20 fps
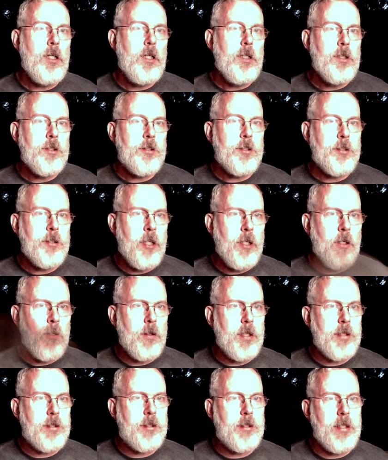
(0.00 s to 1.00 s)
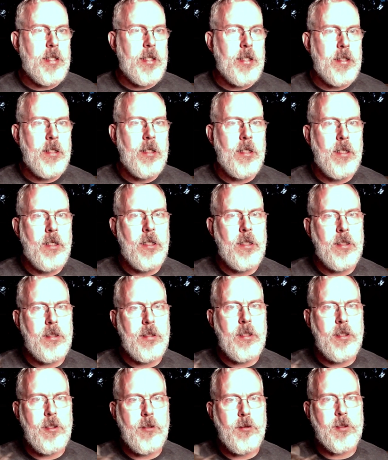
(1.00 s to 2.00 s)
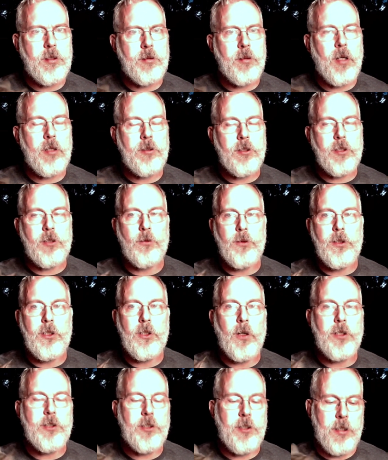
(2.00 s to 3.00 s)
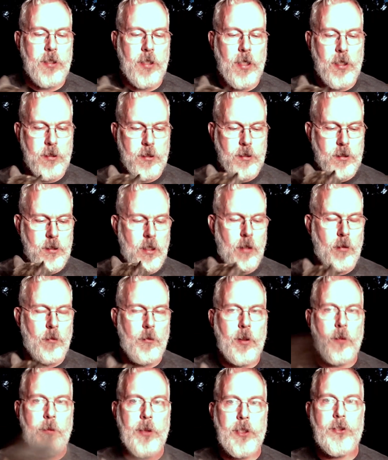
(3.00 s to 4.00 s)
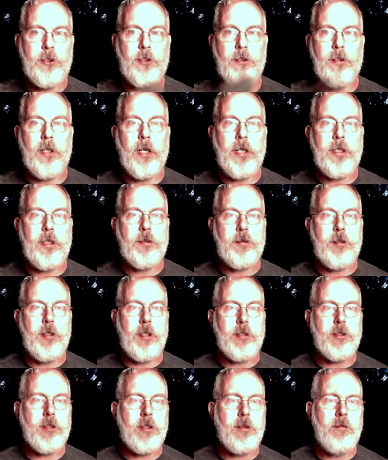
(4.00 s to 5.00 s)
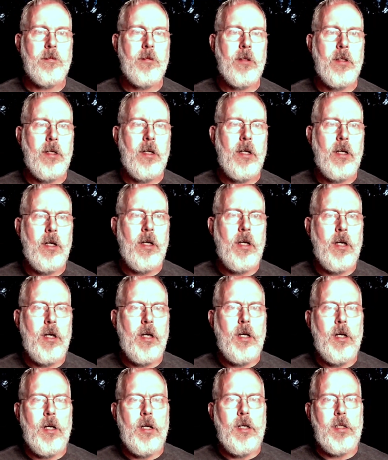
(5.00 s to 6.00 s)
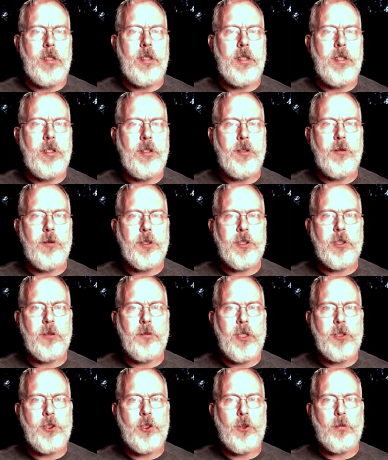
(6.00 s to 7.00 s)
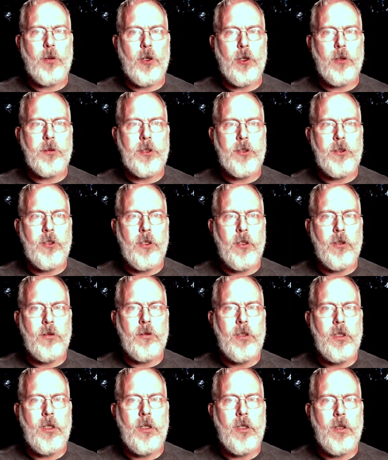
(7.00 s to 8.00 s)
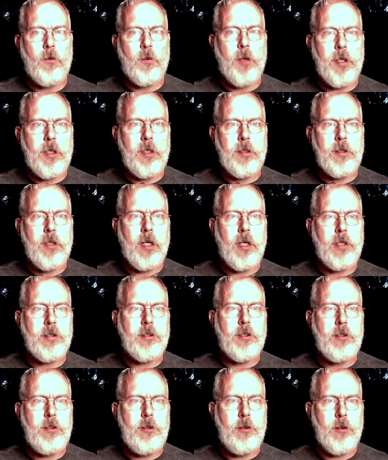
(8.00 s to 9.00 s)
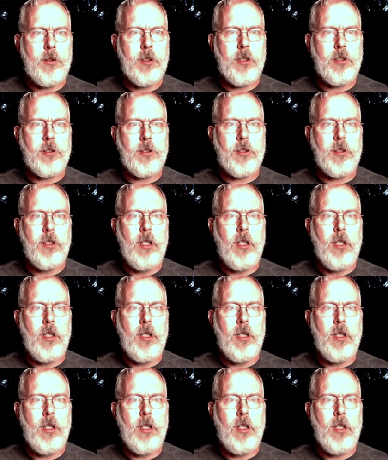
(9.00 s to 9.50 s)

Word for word: So let's see. In Hinduism, I'll just read the question again. I want to make sure that I get this. In Hinduism, as you probably know, recognize yugas